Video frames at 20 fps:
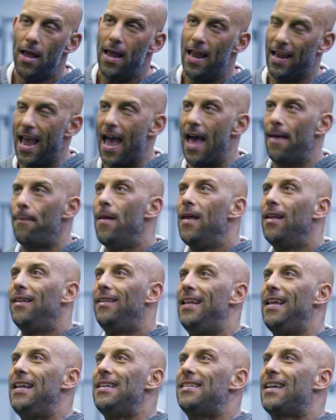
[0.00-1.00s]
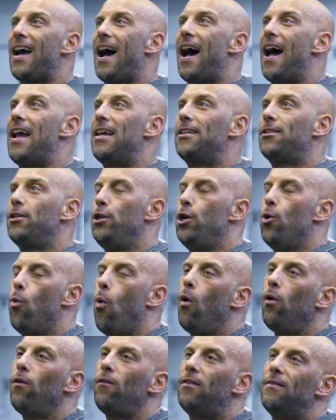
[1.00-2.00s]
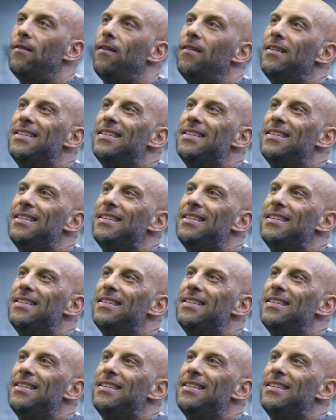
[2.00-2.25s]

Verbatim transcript: Again, these guys, you won't